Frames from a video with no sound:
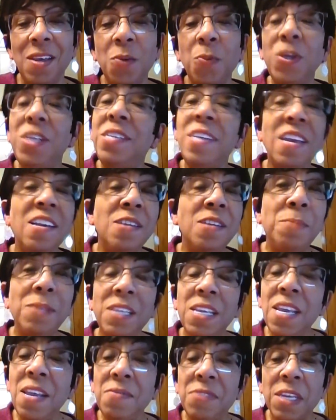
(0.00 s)
We tend to
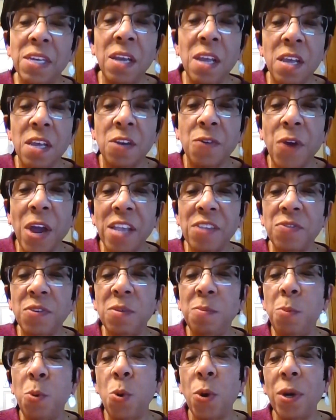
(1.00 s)
believe that Christ was
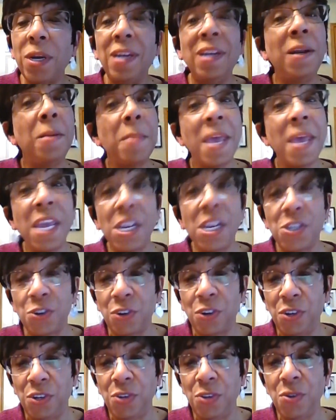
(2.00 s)
born in a manger
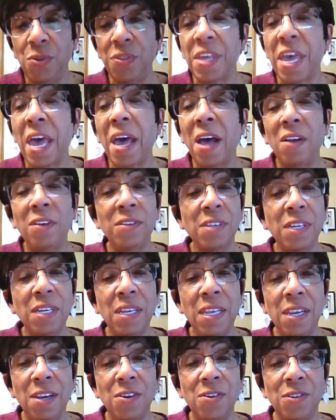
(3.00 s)

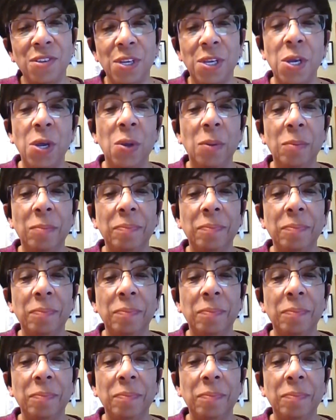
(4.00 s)
2,000 years ago